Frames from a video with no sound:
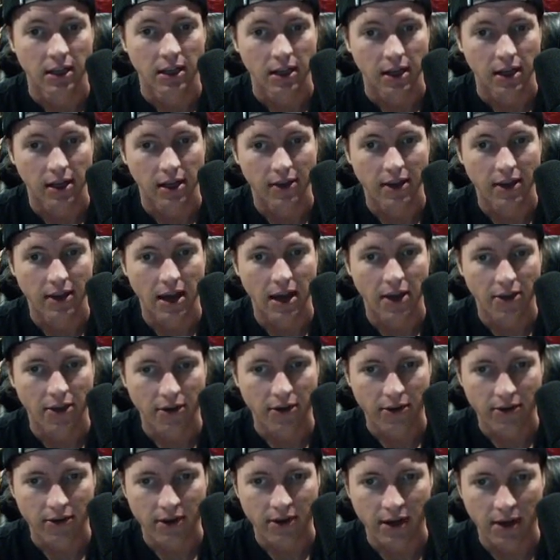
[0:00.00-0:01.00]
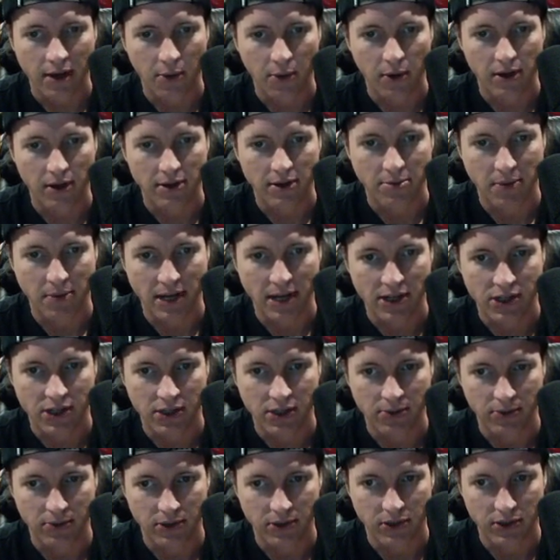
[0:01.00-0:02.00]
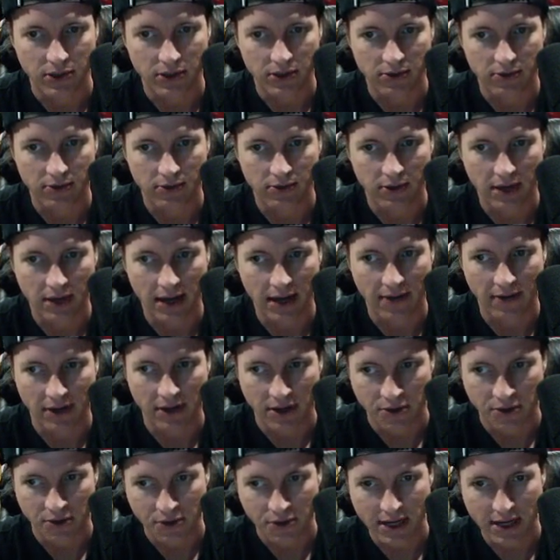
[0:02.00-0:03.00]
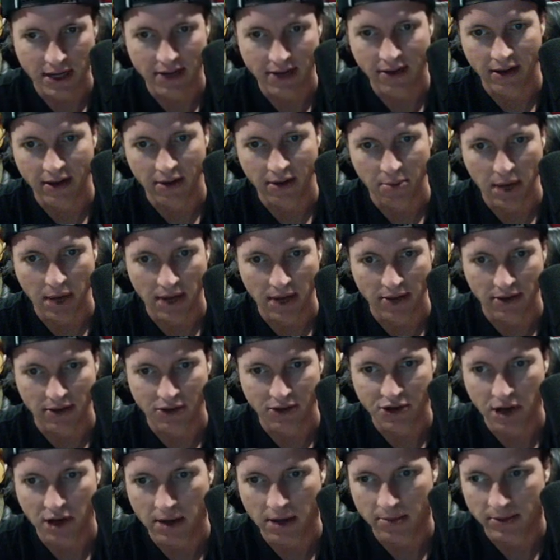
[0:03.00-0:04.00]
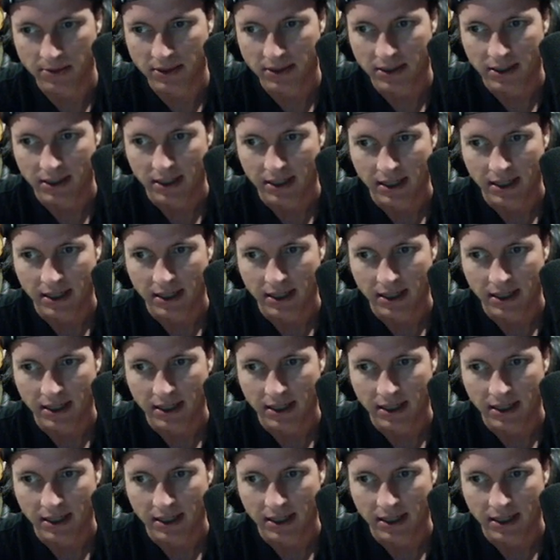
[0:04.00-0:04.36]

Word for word: Uh, the other thing I wanted to mention, which is kind of the unique thing about the drums,